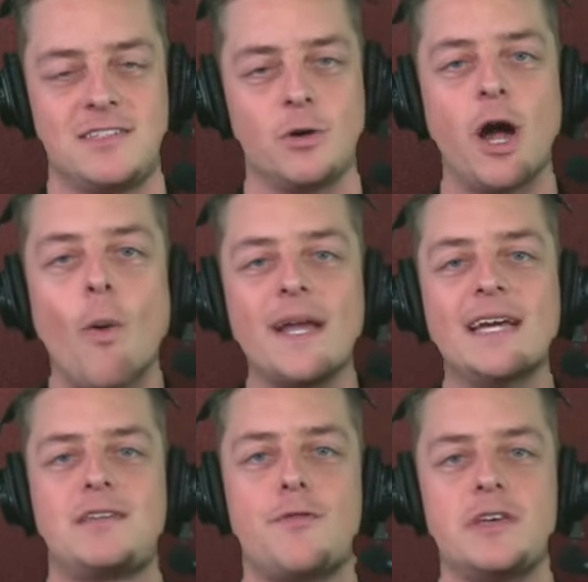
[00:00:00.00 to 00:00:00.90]
So going
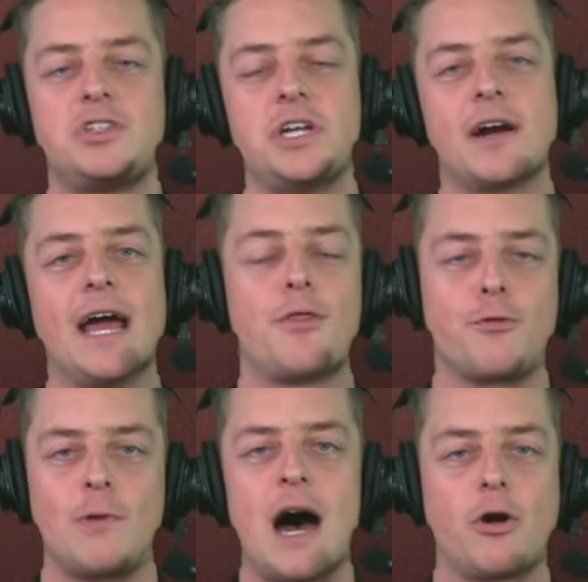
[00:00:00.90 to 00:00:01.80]
into this year and
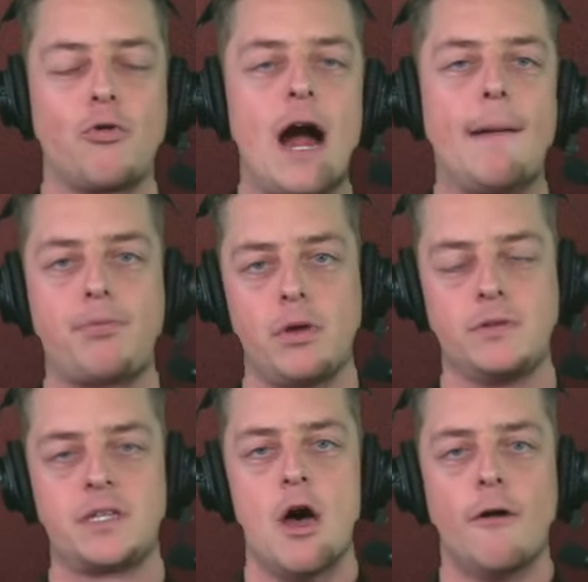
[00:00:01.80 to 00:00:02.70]
throughout
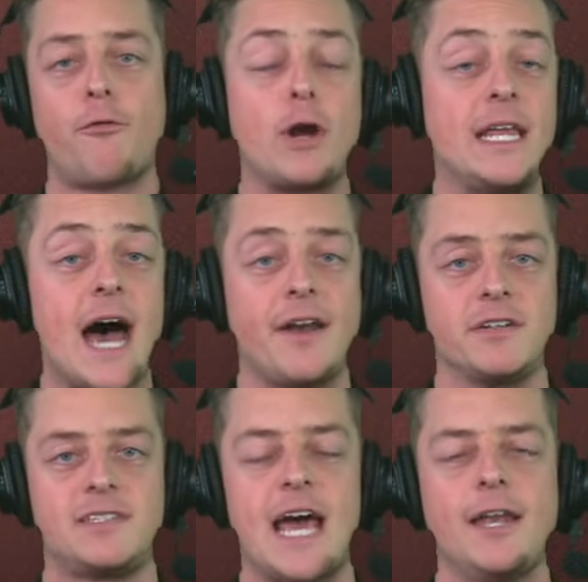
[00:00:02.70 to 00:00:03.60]
Garoppolo's
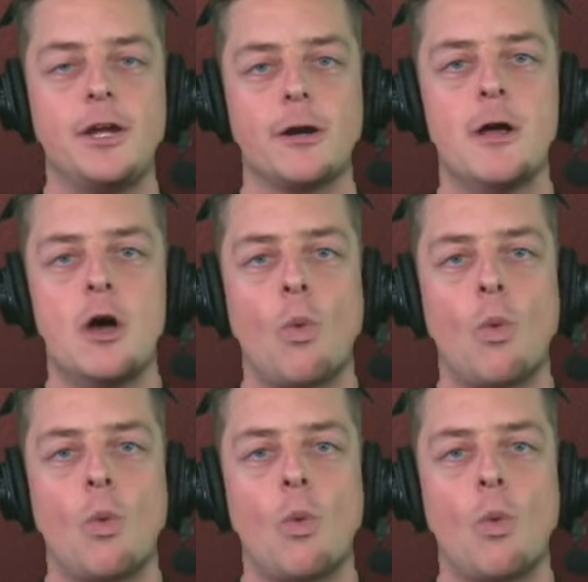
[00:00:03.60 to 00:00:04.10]
49ers tenure,